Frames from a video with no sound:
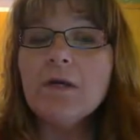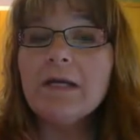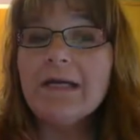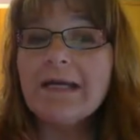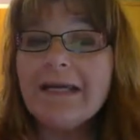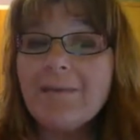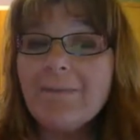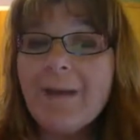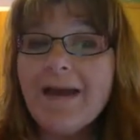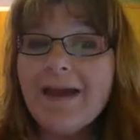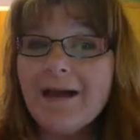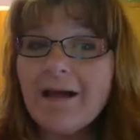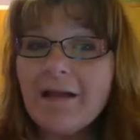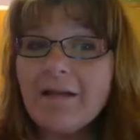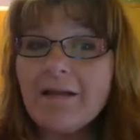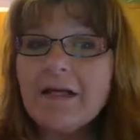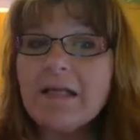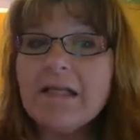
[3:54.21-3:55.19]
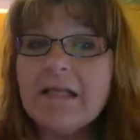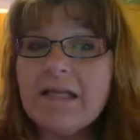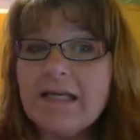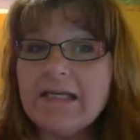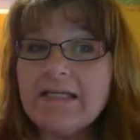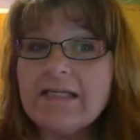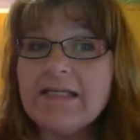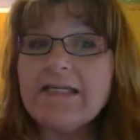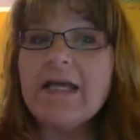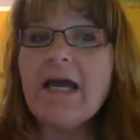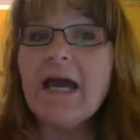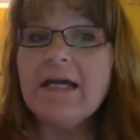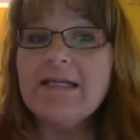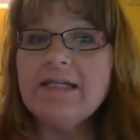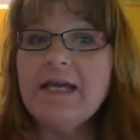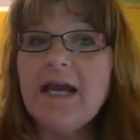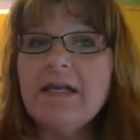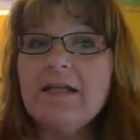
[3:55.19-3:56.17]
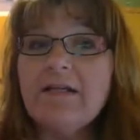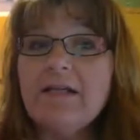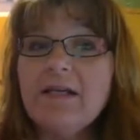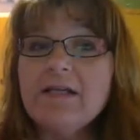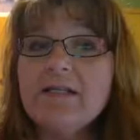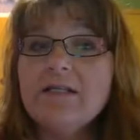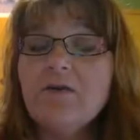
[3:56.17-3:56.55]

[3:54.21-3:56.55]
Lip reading: email list, contact list.